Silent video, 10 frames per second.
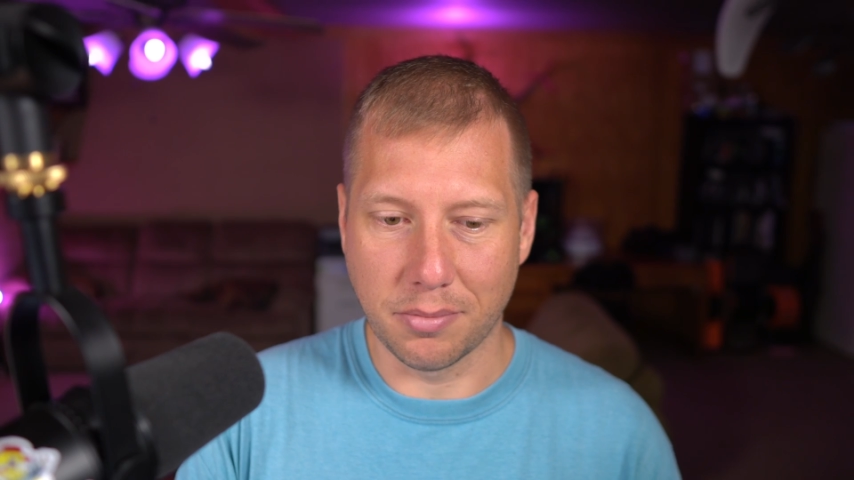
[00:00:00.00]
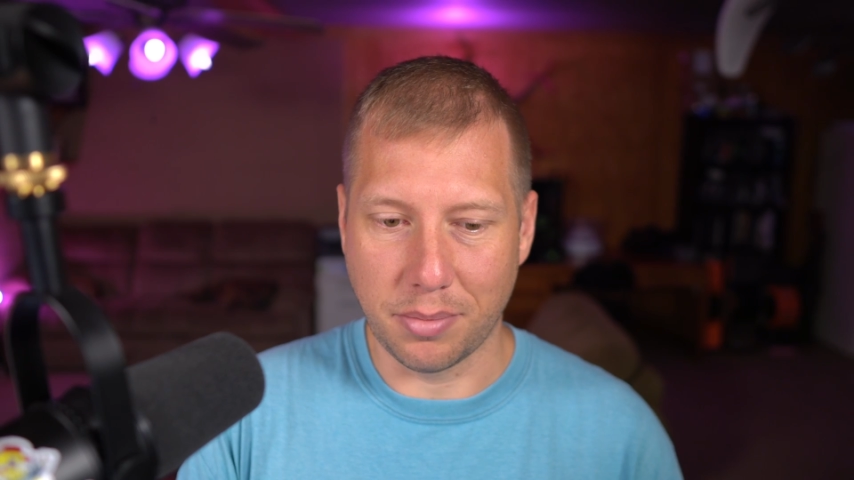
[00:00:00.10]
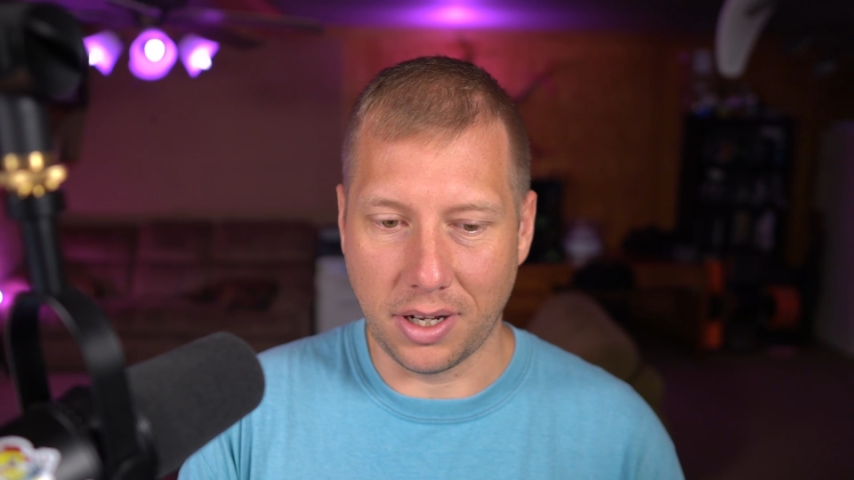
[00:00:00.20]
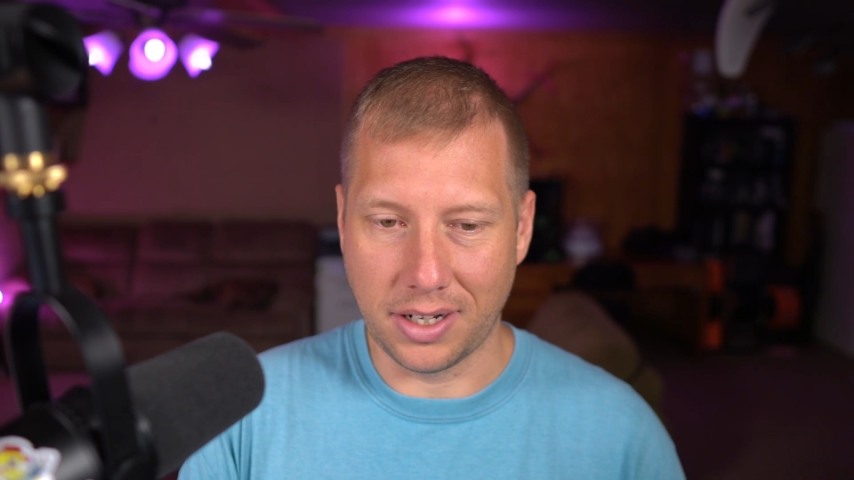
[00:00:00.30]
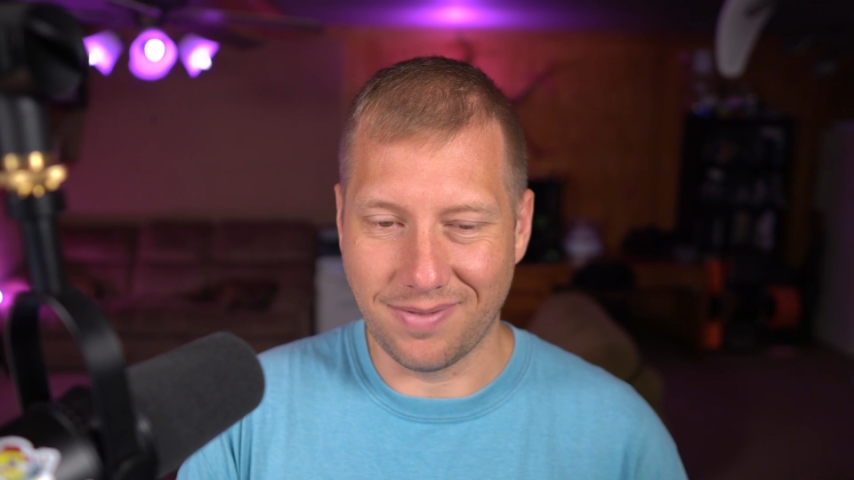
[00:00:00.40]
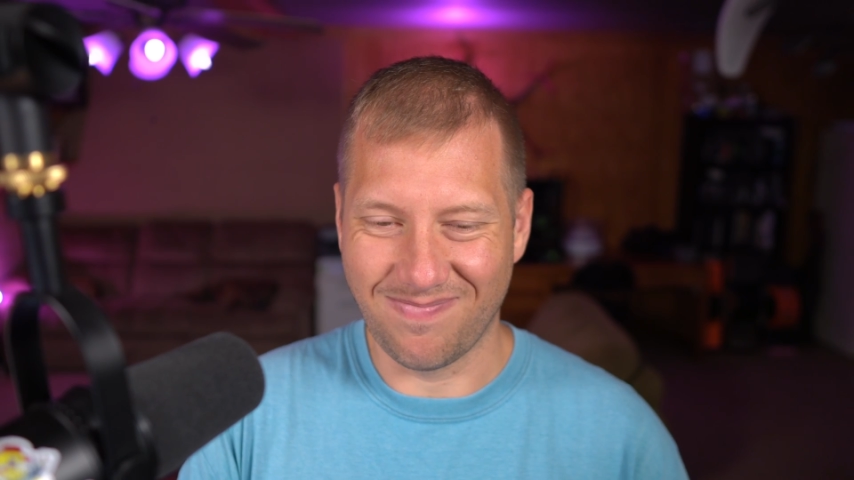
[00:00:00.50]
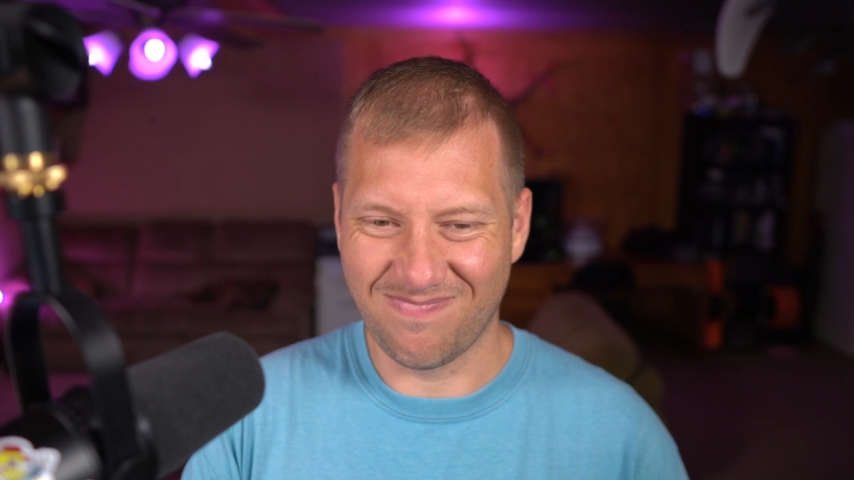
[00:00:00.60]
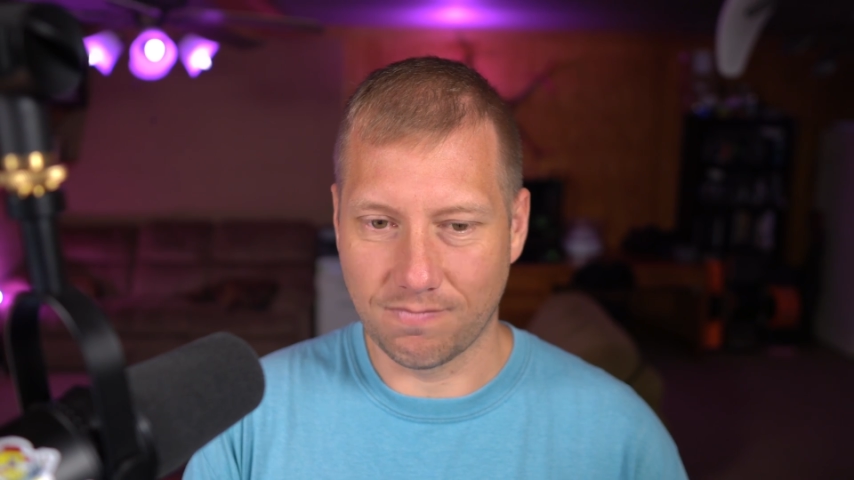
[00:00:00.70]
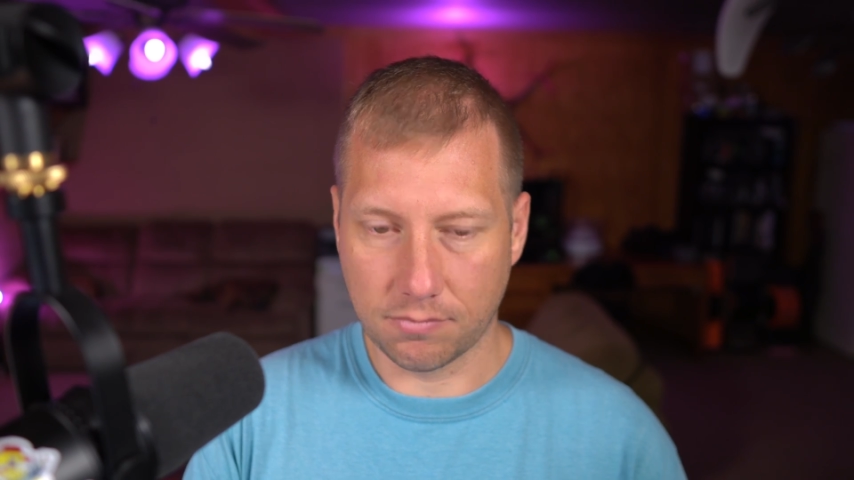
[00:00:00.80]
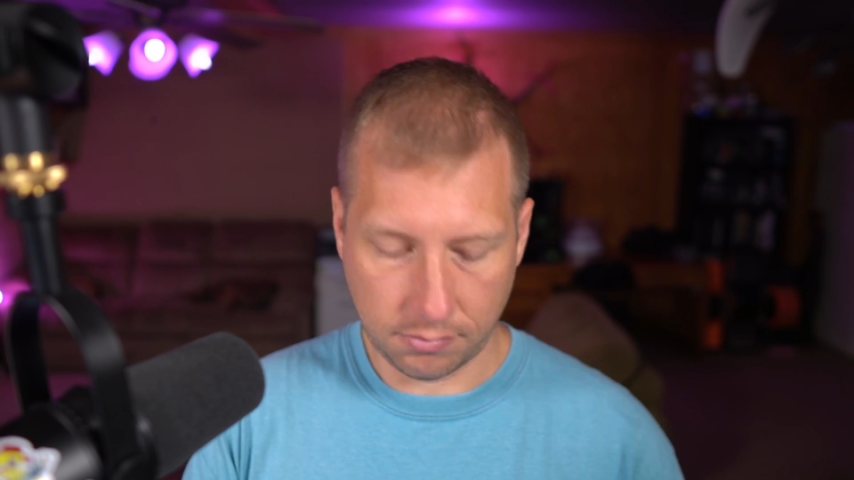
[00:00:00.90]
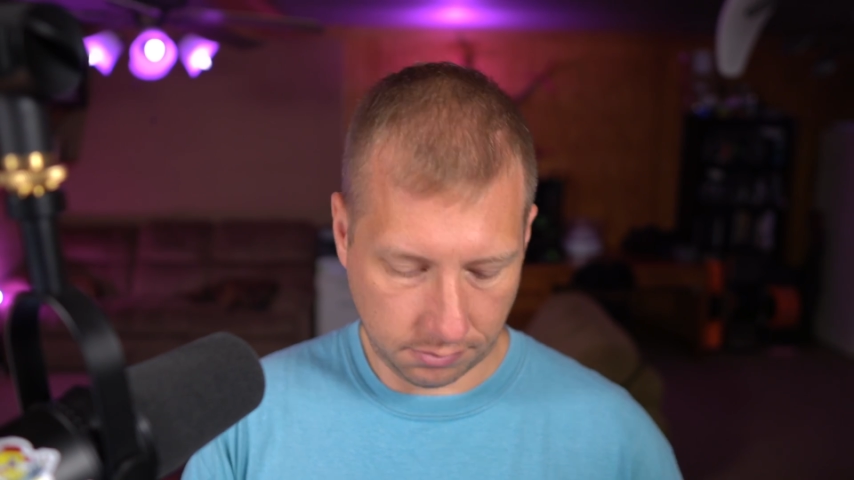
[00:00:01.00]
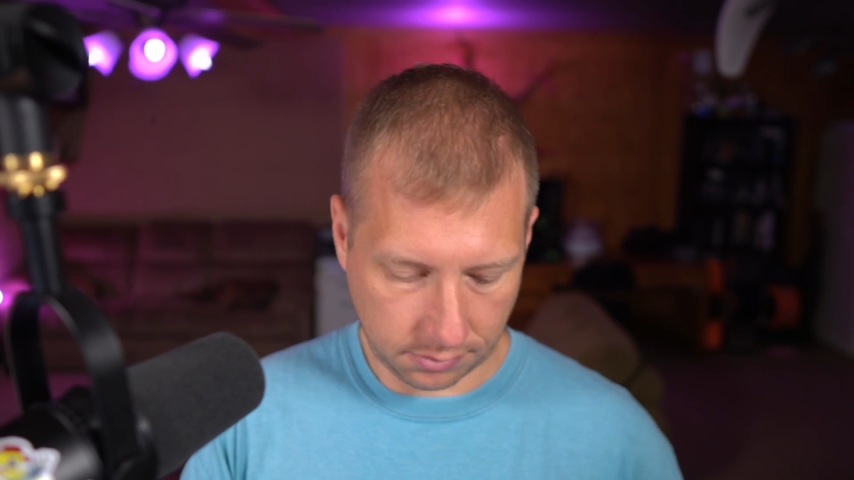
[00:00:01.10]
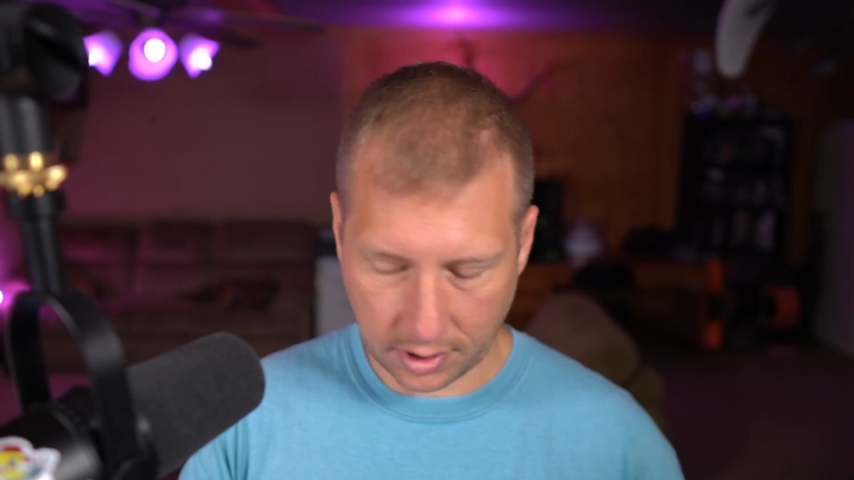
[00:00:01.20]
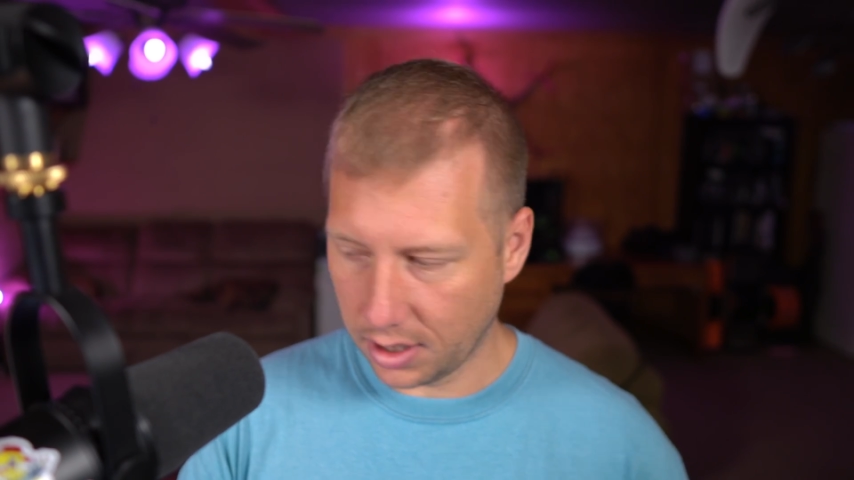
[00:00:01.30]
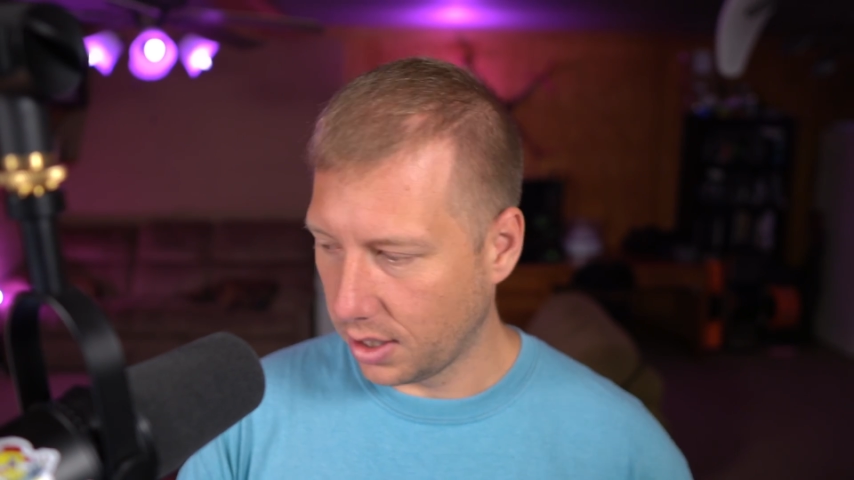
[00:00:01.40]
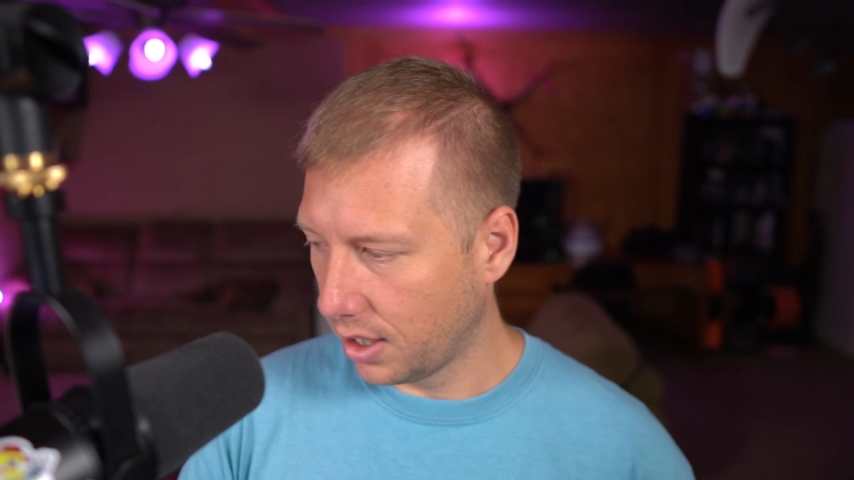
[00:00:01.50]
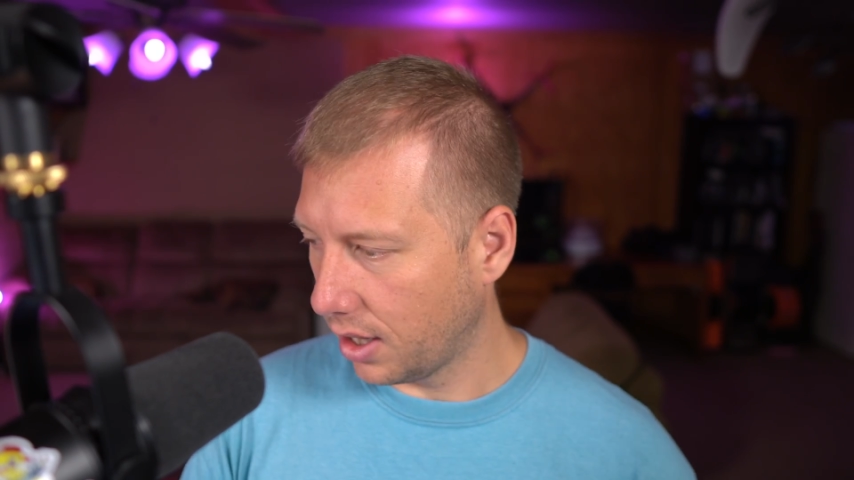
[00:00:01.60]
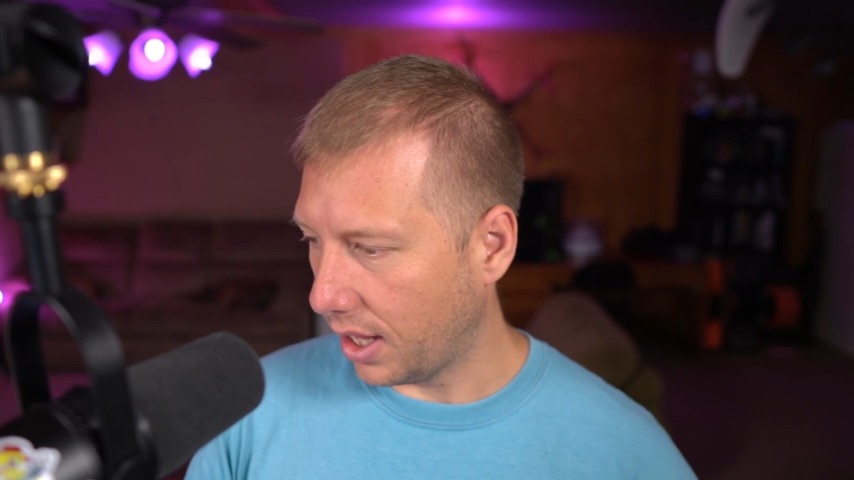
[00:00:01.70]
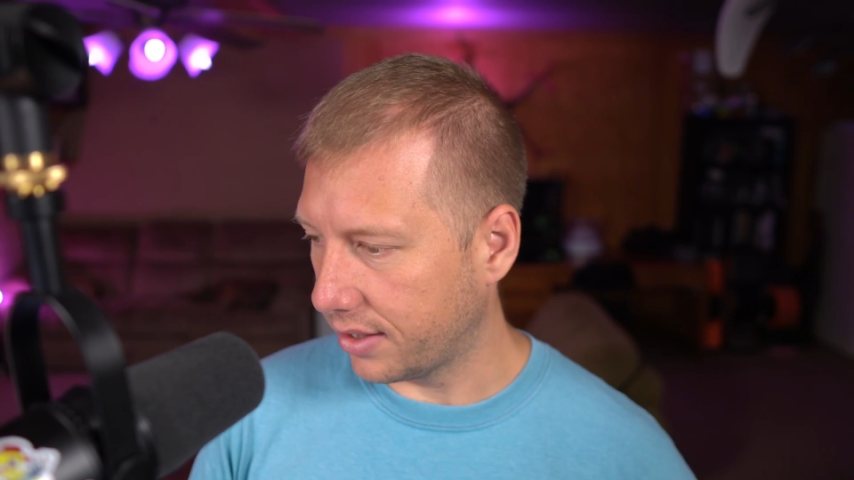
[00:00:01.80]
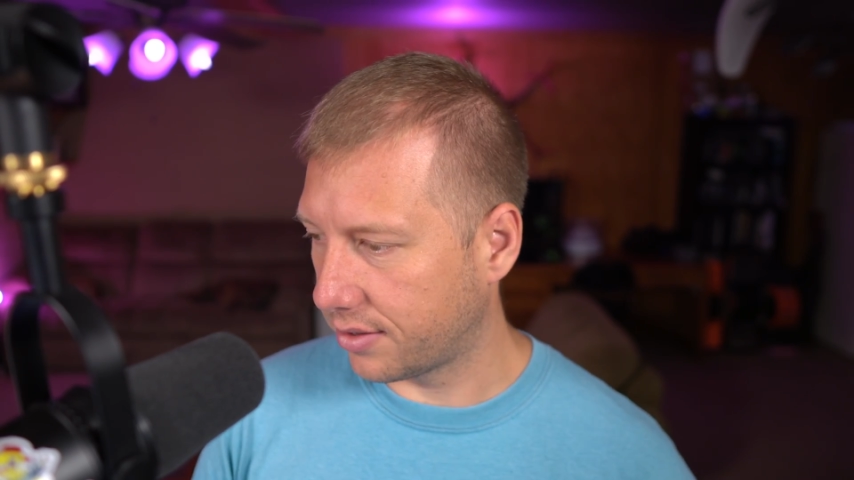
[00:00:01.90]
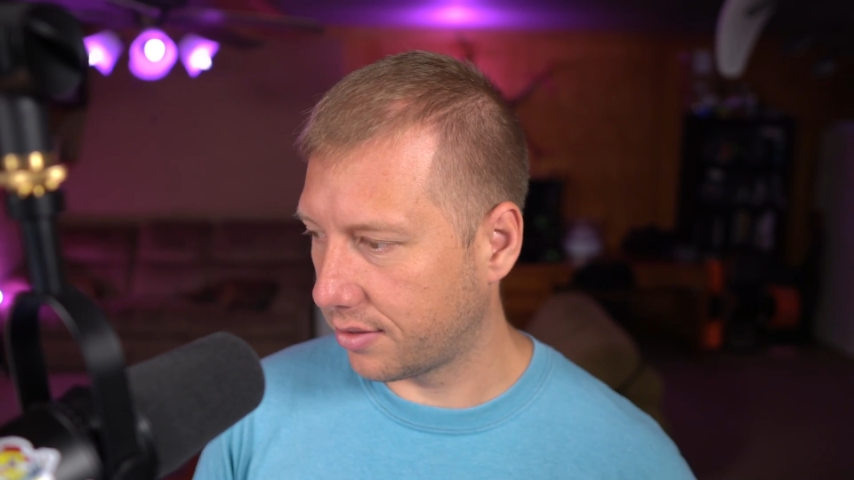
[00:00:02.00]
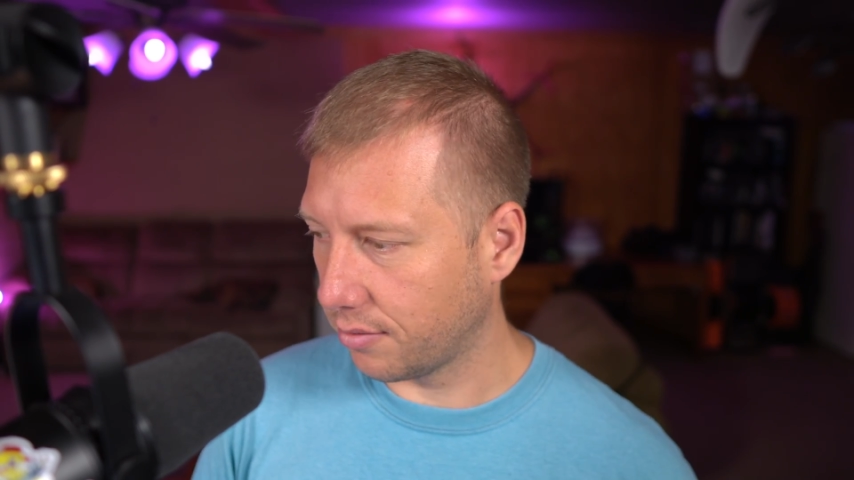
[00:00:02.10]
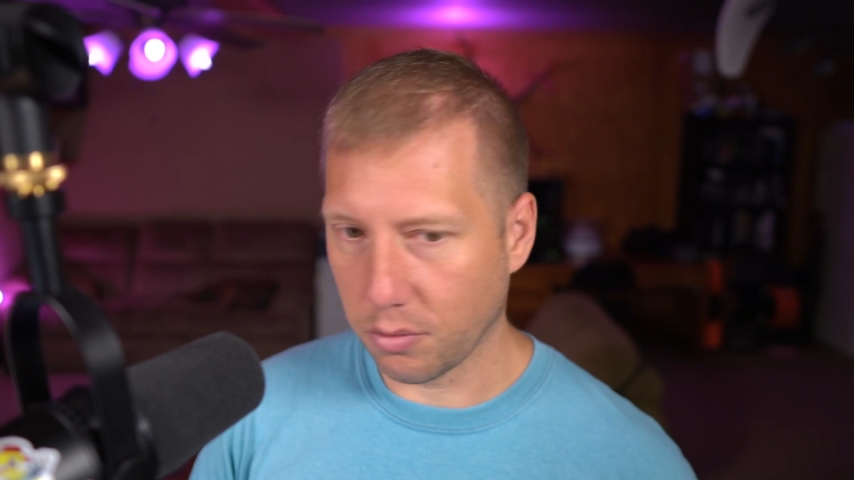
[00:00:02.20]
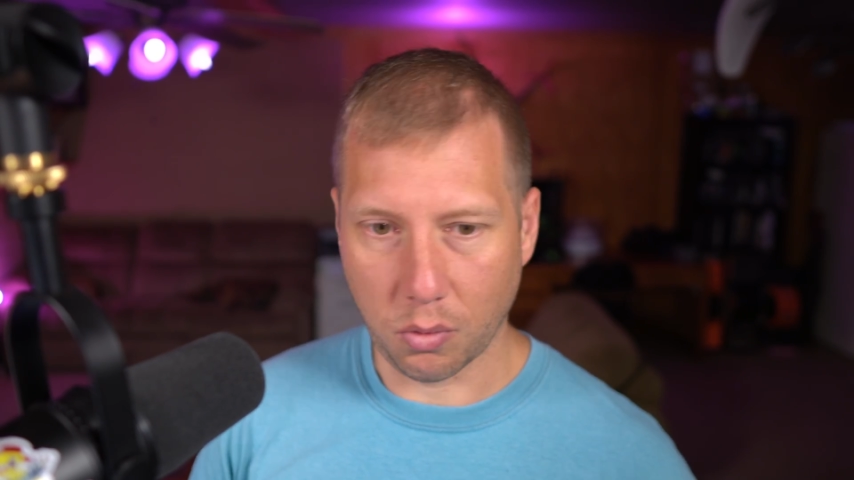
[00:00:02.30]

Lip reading: but that's